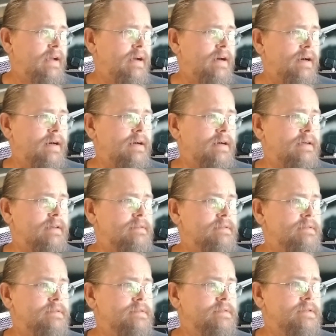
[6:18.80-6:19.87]

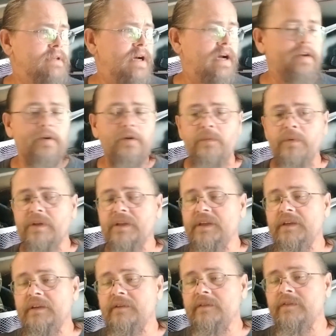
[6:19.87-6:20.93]
I do
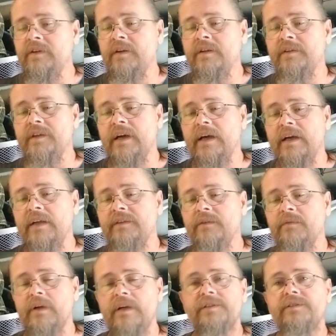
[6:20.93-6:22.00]
believe that the
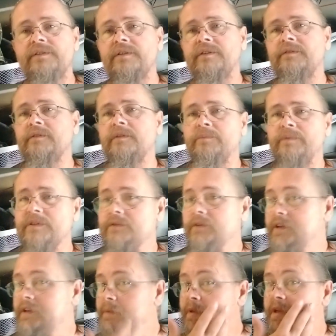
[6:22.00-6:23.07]
rest of the group is
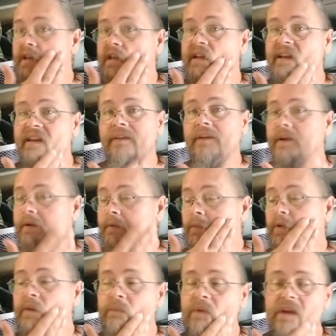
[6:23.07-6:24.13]
going to be eating dinner
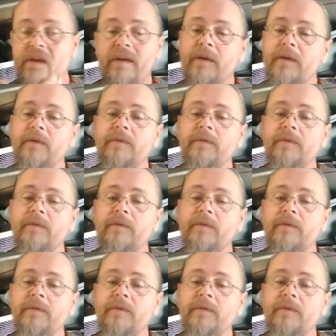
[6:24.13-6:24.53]
with me,